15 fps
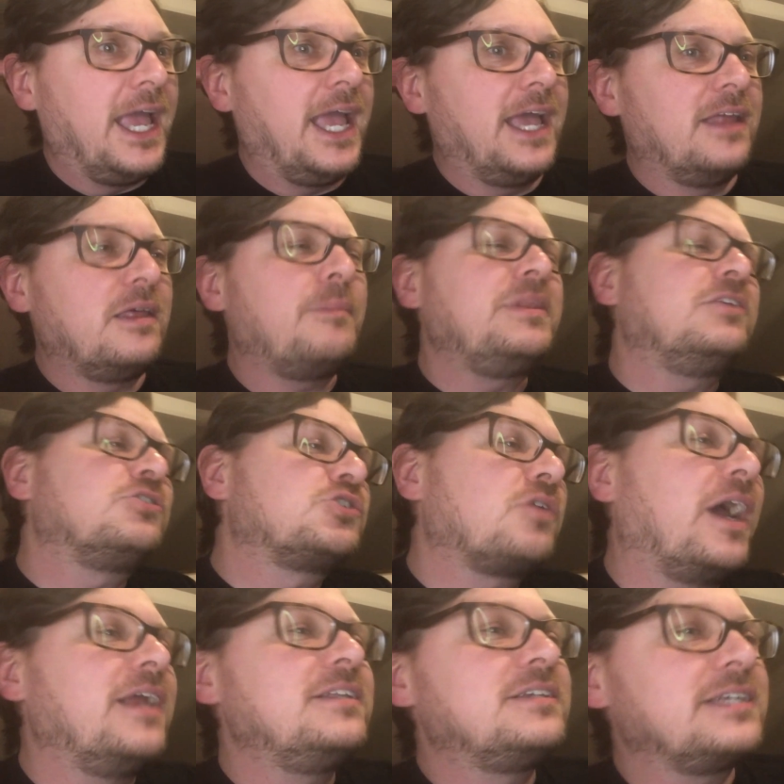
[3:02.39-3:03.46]
And I mean, they're
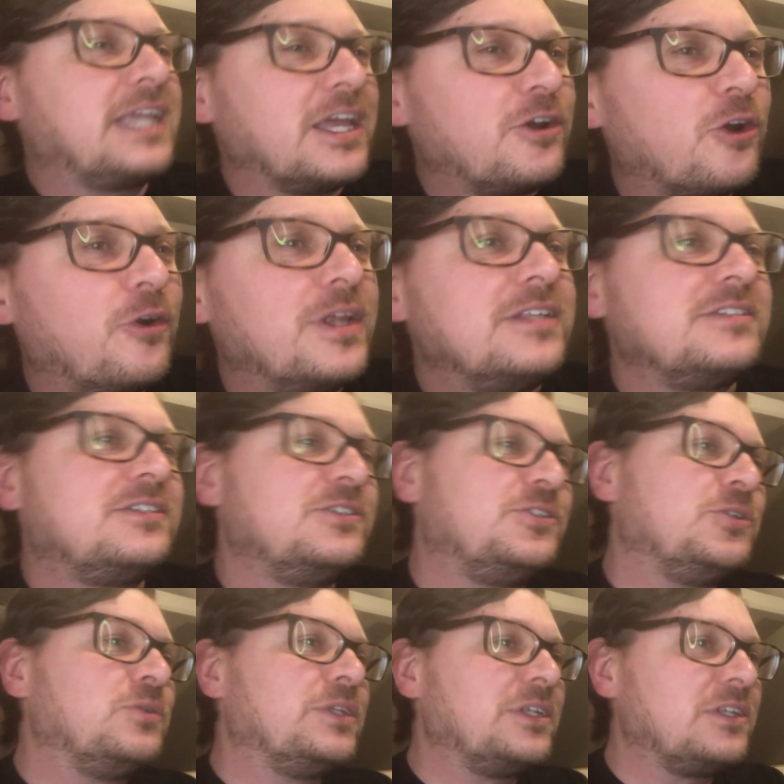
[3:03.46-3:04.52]
trying to get her in to
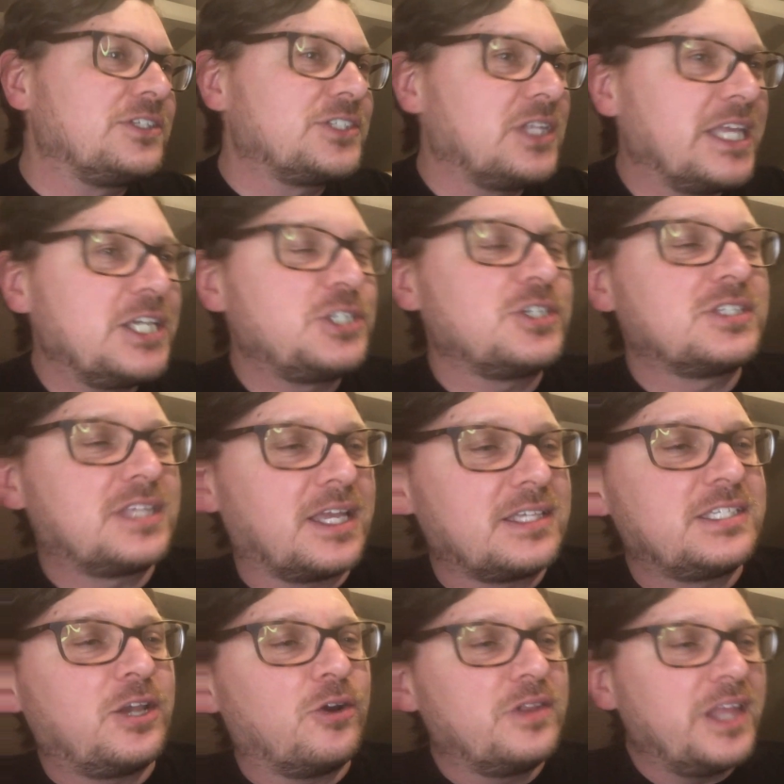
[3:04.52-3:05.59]
do little salacious
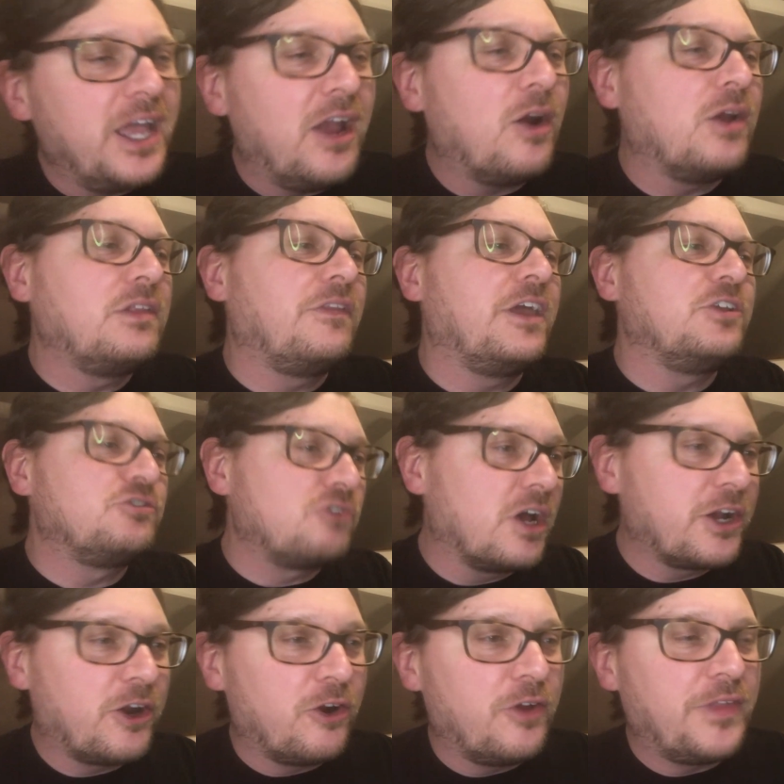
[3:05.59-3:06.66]
things here and there, and then they
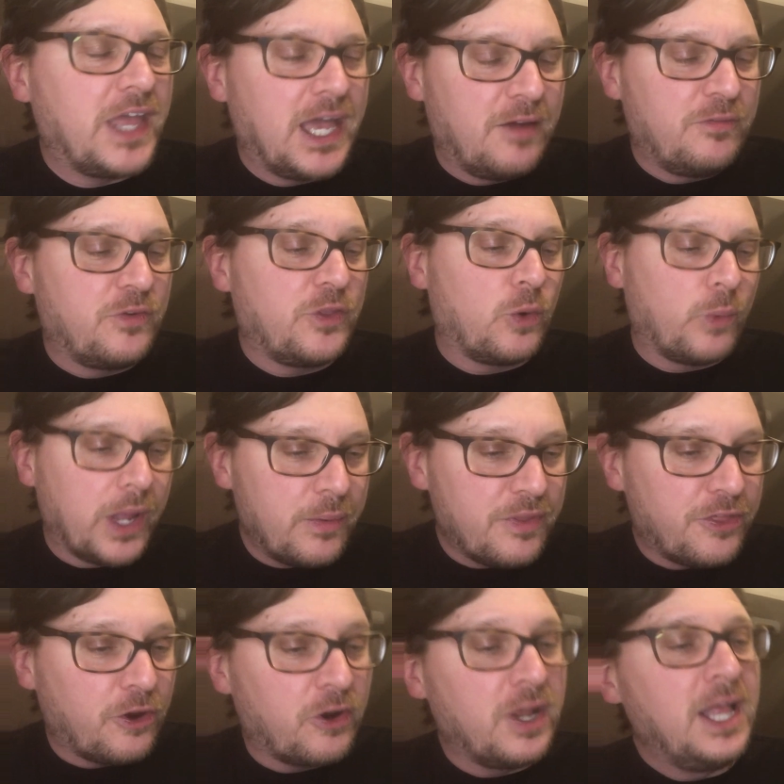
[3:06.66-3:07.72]
drug her and they have their way
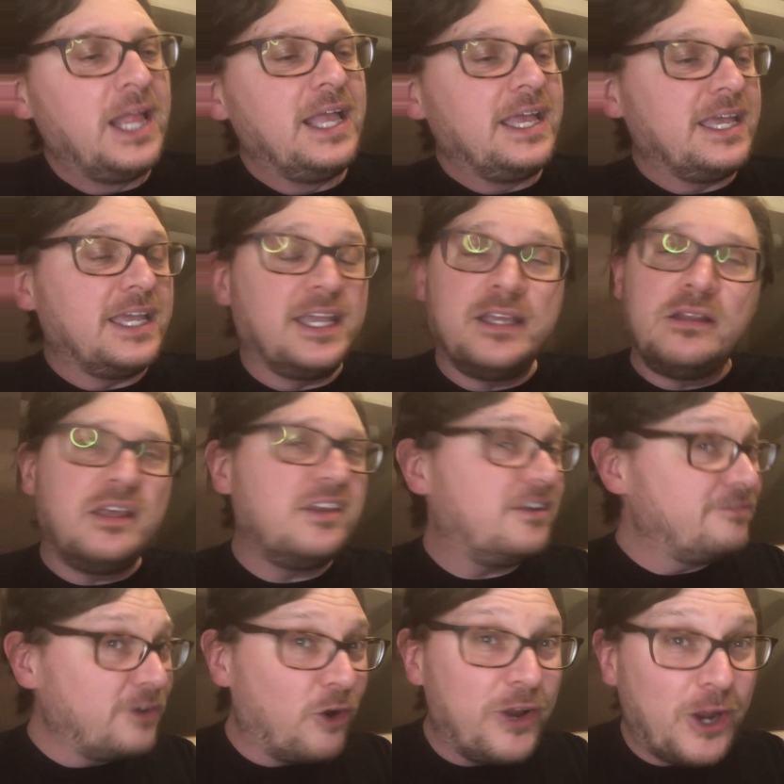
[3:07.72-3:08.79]
with her in a
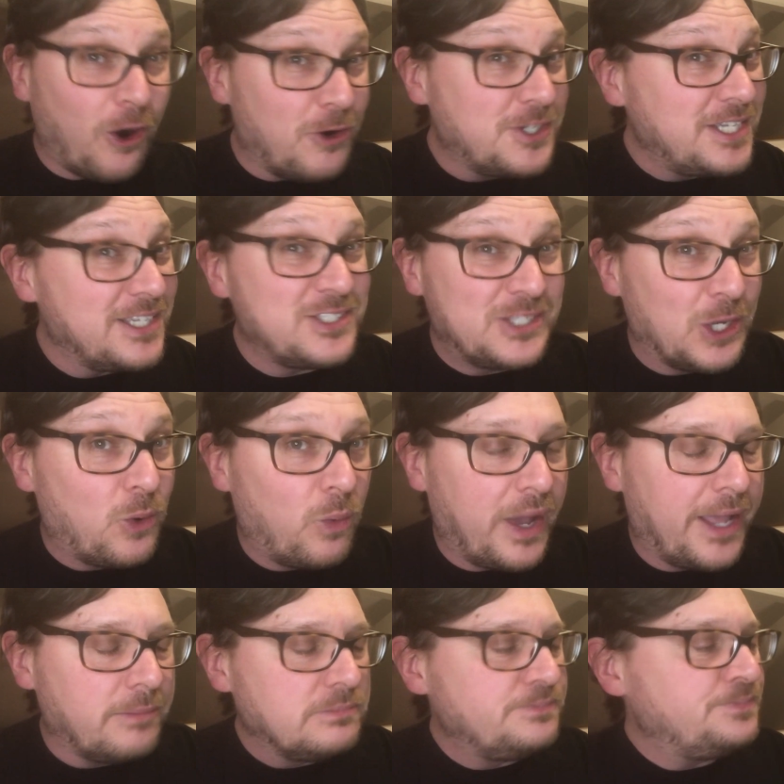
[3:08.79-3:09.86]
very artistic way.